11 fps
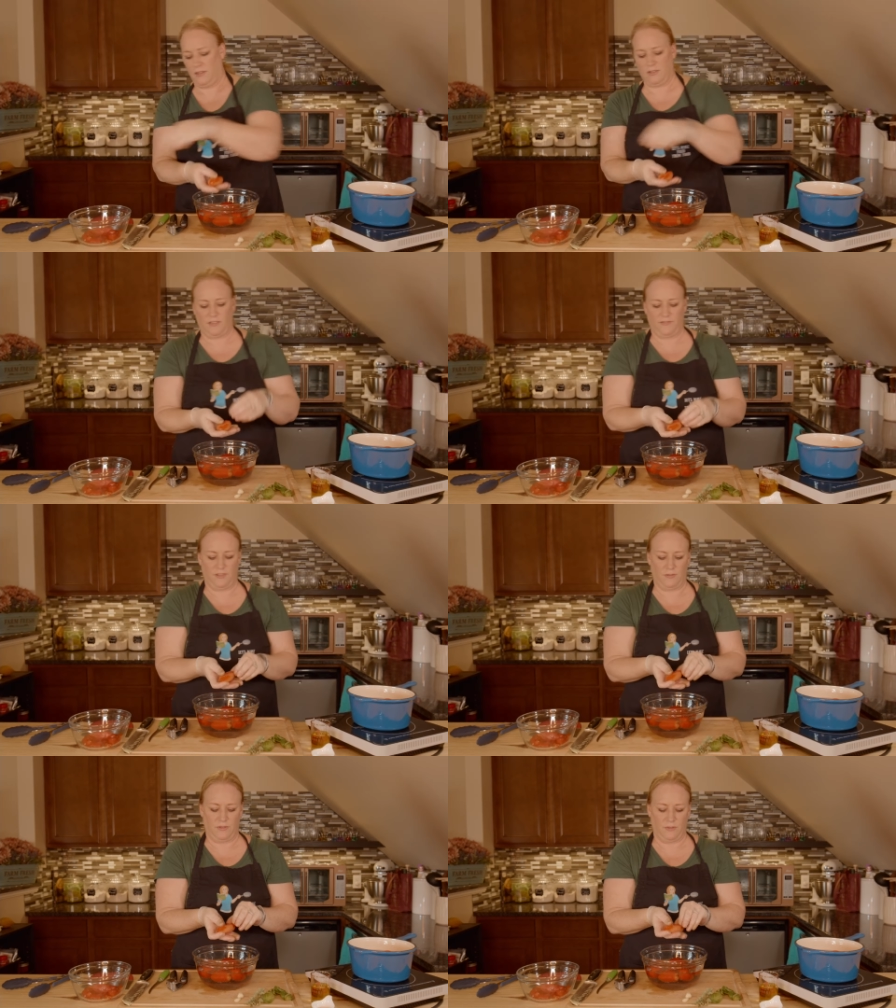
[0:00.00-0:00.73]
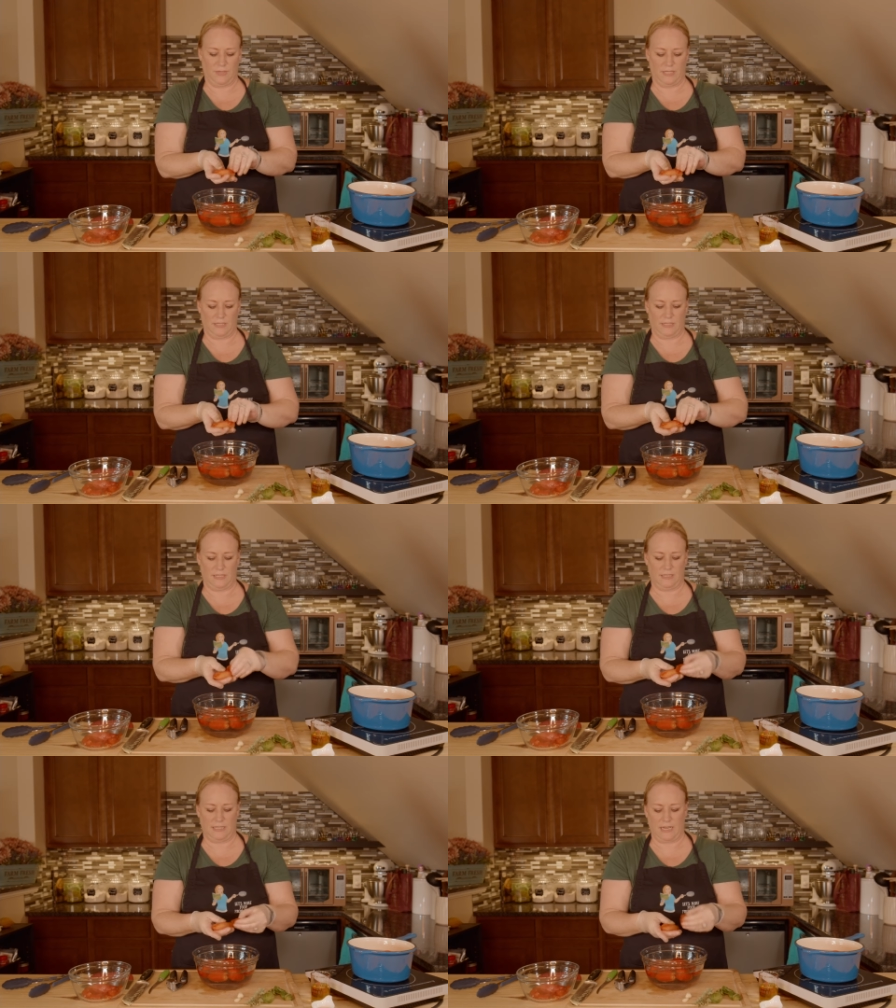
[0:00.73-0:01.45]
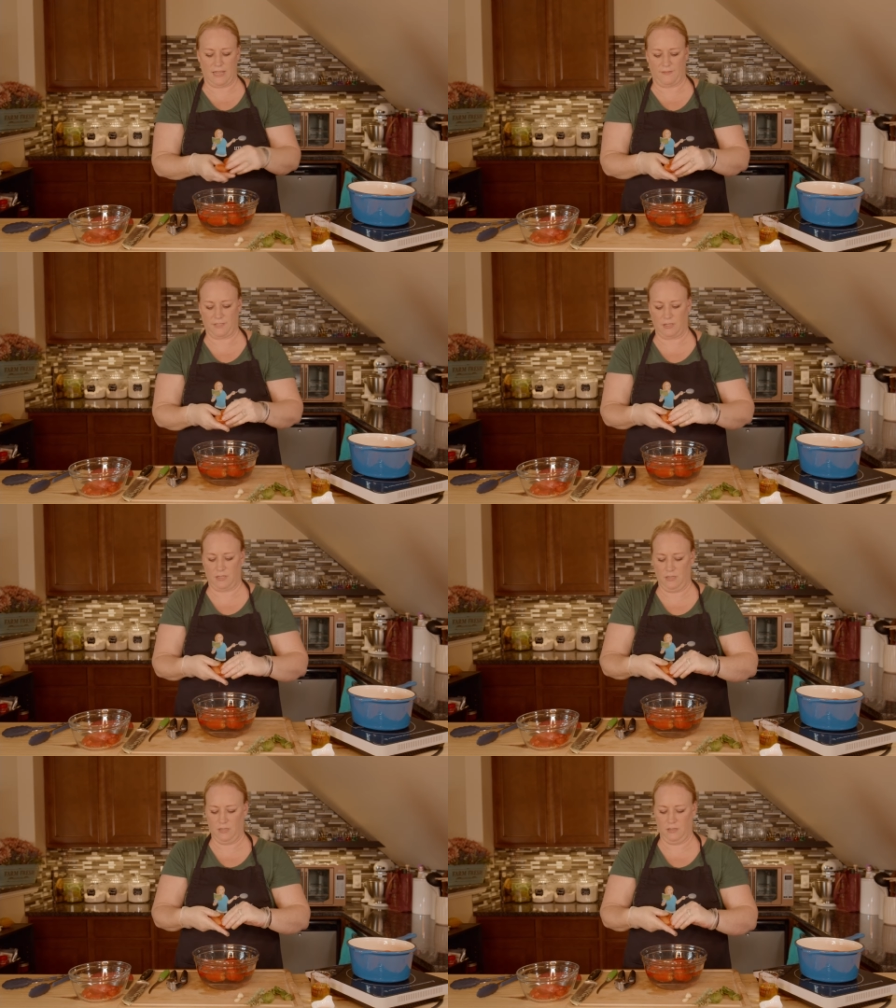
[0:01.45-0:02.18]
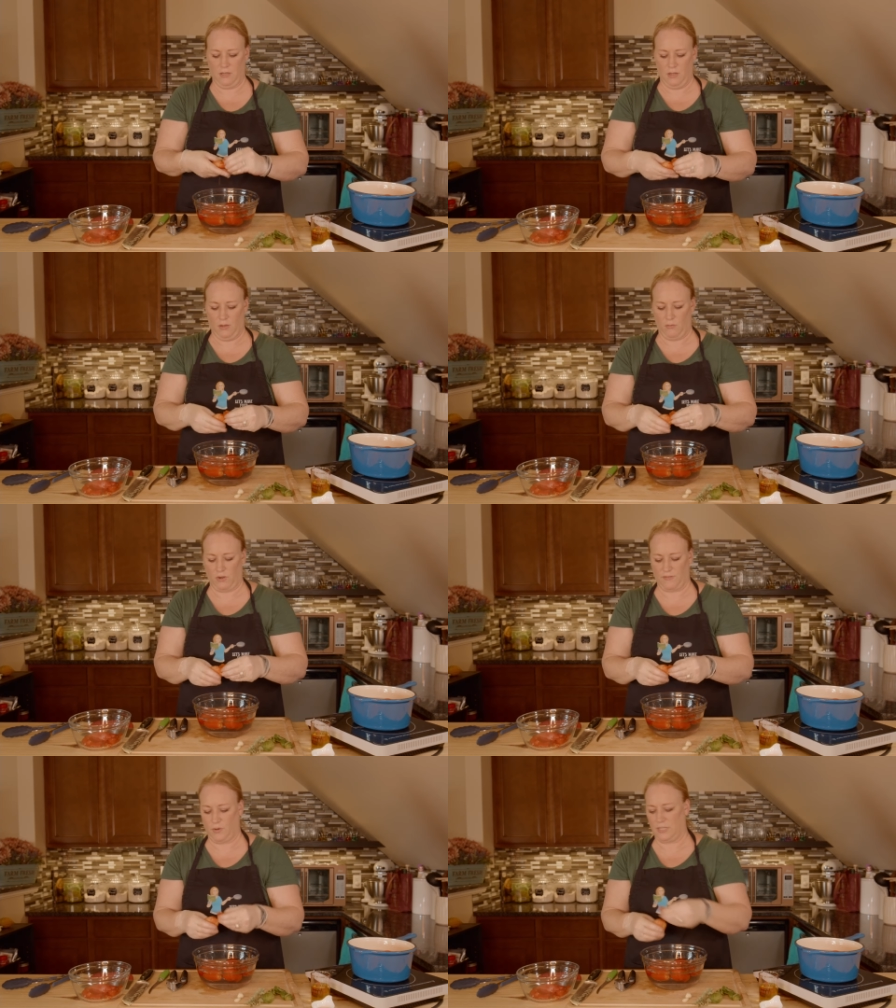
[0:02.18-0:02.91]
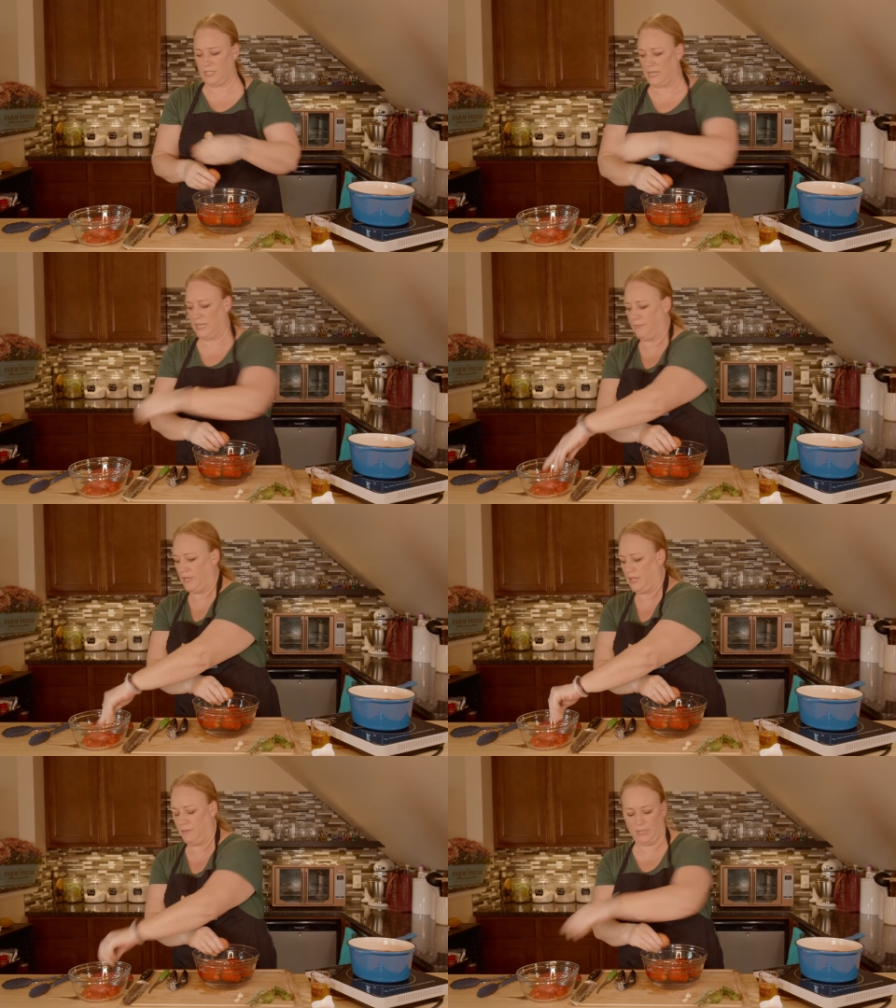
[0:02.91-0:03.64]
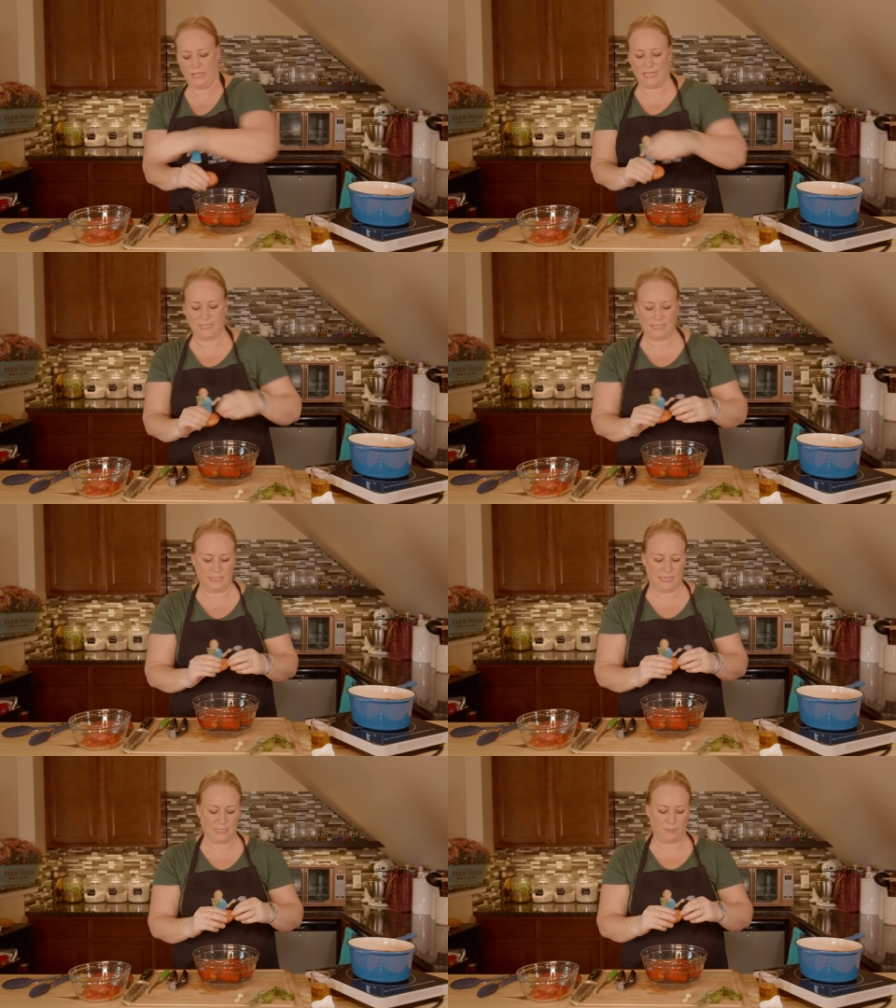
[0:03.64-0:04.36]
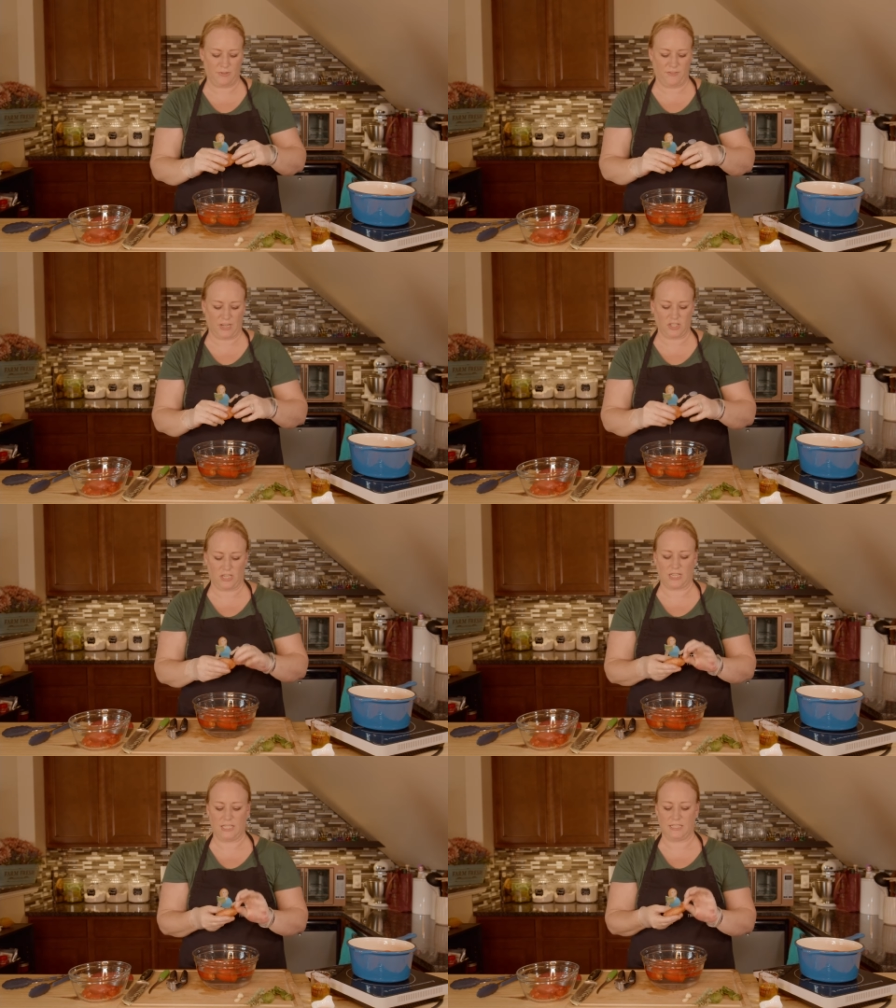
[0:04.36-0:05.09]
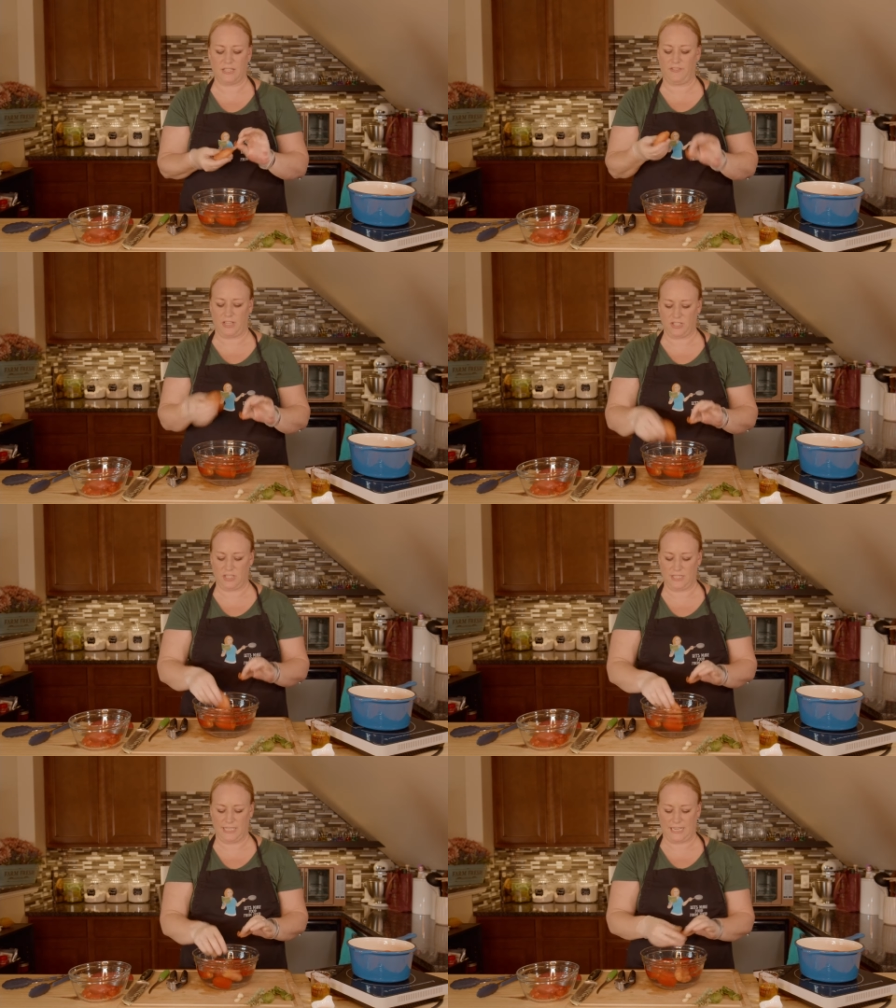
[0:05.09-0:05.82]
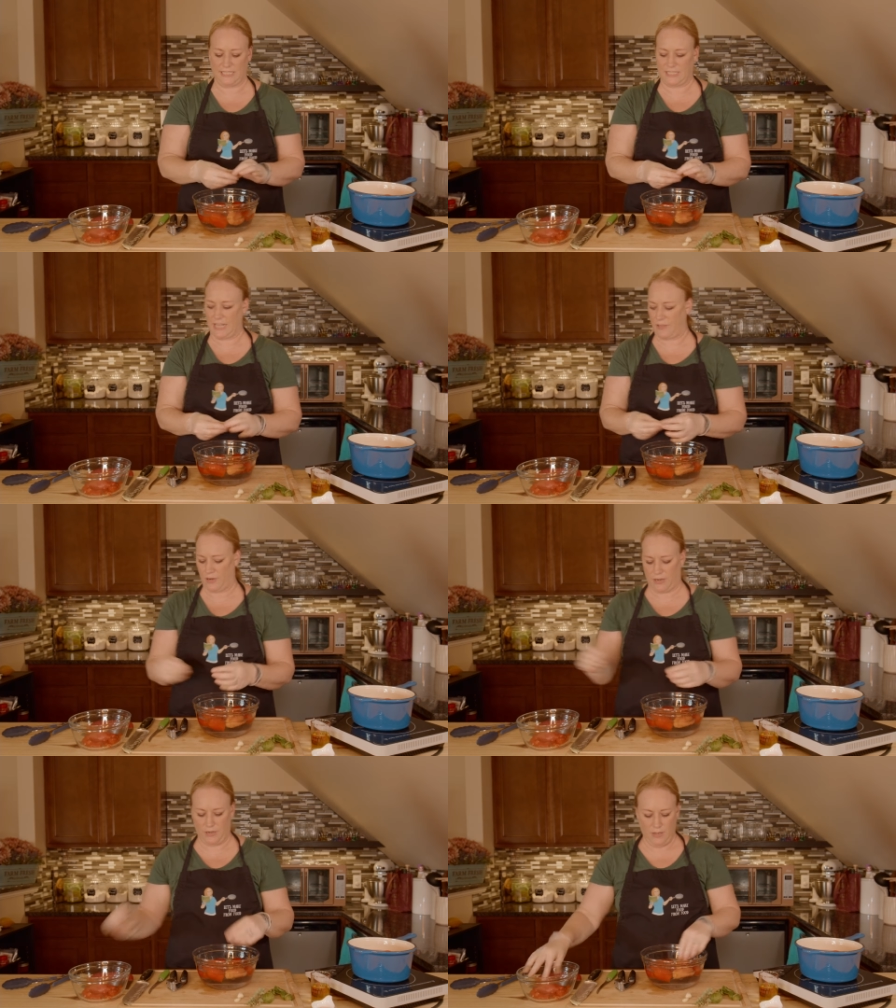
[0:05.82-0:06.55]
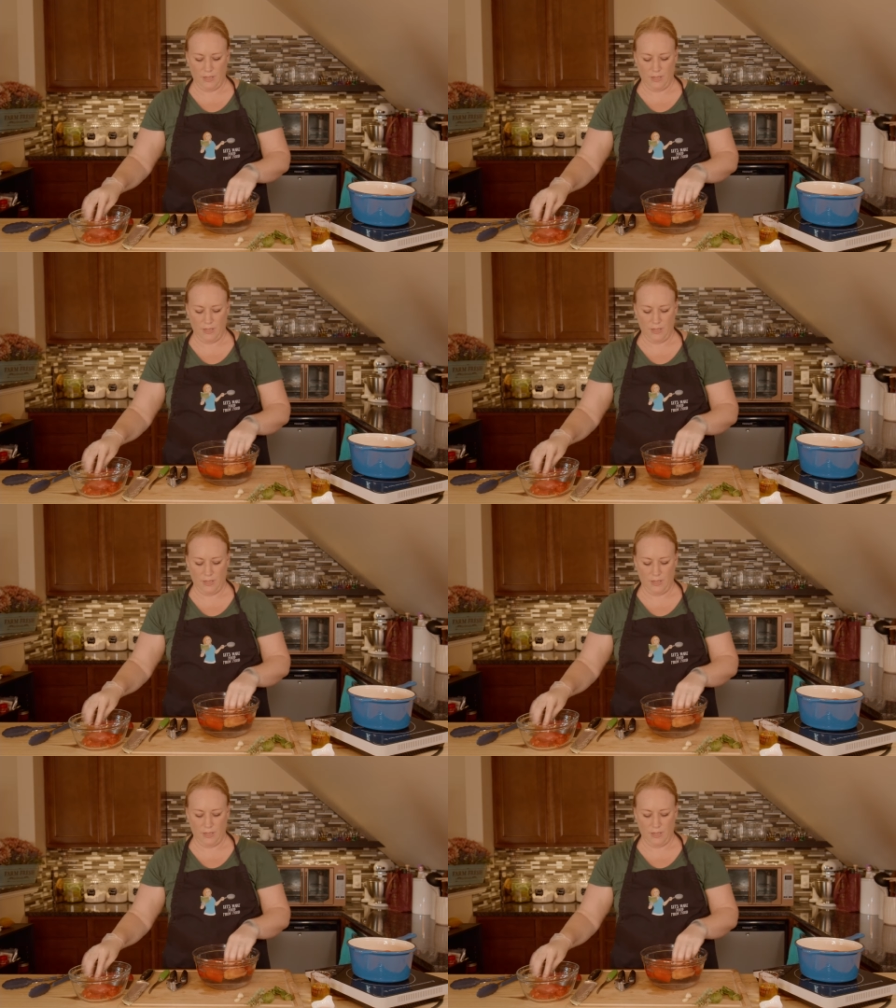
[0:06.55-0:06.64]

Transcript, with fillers: There's a few little pieces that I have to work for a tiny bit, but that's, that's perfection, because the flesh is staying together,